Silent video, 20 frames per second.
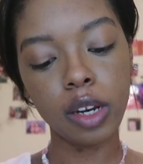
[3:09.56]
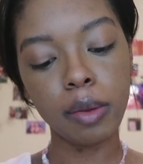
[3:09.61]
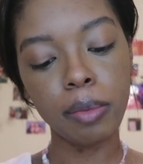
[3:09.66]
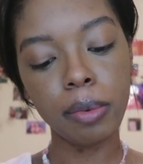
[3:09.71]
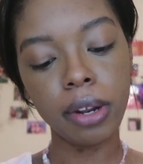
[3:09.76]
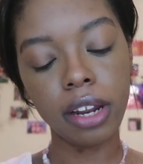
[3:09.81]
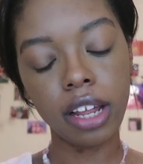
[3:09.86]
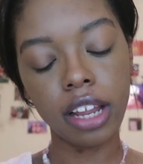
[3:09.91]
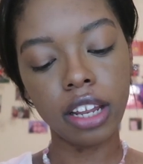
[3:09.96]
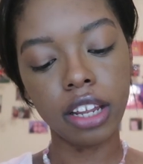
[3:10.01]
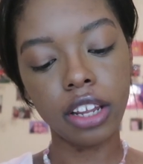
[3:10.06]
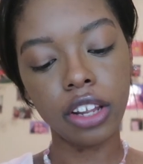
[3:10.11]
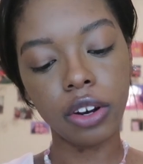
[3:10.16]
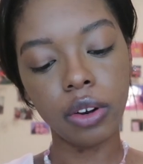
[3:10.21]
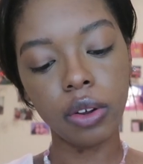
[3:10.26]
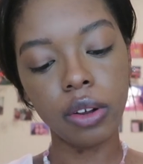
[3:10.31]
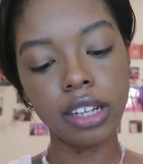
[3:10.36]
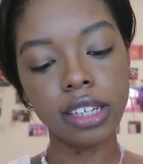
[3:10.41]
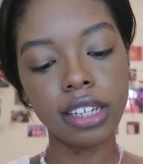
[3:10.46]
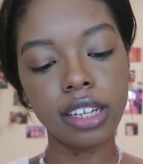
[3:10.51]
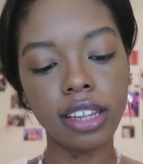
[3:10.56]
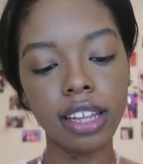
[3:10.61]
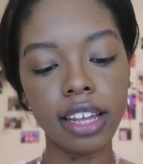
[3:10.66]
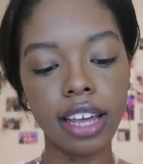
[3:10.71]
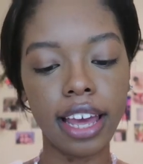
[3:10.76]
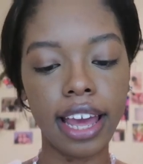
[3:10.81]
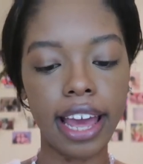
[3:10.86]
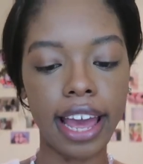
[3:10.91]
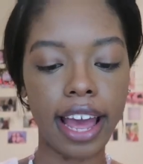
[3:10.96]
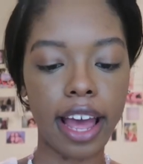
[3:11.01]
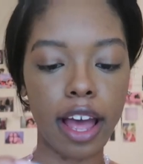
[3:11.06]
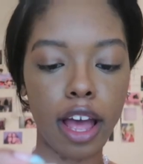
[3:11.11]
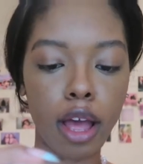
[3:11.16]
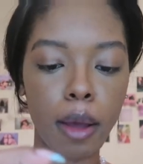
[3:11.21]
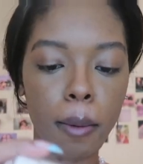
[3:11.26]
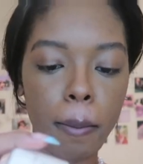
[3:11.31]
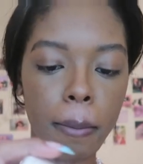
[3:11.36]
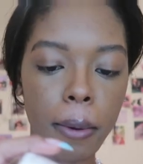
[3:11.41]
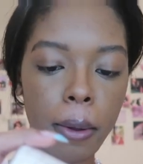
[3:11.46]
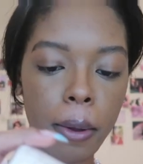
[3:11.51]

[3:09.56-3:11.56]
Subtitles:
gonna put a little into the cap.